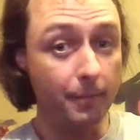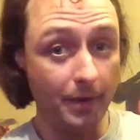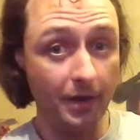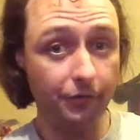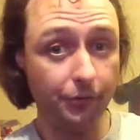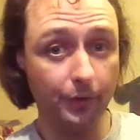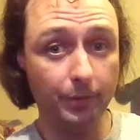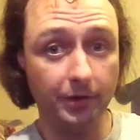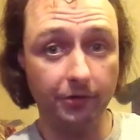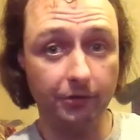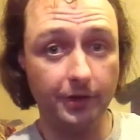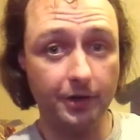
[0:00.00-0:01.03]
Master
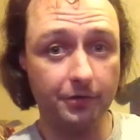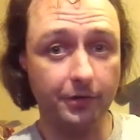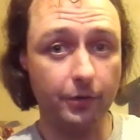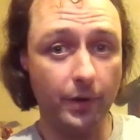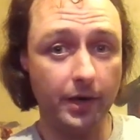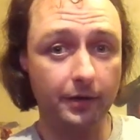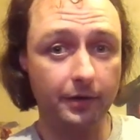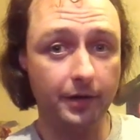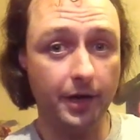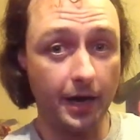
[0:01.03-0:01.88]
Replicas are actually quite a